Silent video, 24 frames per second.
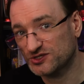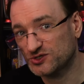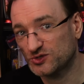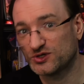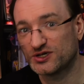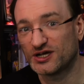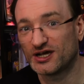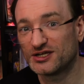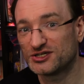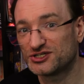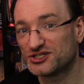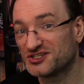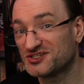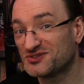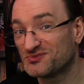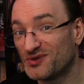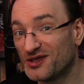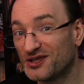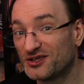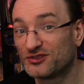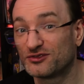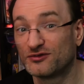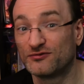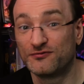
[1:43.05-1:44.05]
you can't just
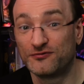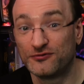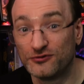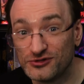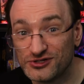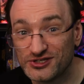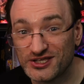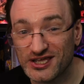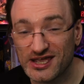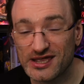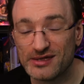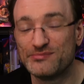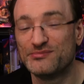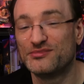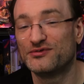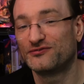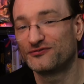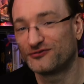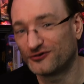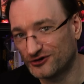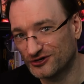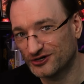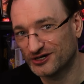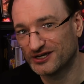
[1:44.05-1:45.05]
make the full game
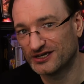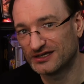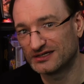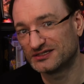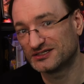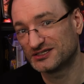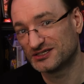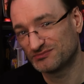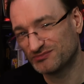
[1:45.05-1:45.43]
beforehand,